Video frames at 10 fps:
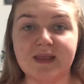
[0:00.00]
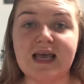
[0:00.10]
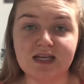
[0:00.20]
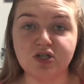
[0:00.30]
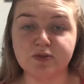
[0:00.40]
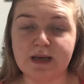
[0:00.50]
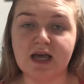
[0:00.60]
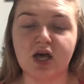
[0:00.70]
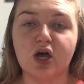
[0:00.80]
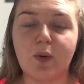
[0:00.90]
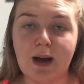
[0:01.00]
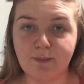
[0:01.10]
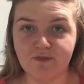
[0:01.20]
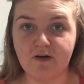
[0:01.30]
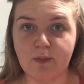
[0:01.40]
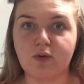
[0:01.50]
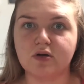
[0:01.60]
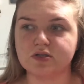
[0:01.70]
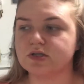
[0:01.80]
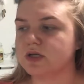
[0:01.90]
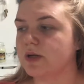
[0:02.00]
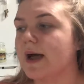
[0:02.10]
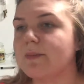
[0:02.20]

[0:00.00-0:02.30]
He does make her quite very bronzed and glowy.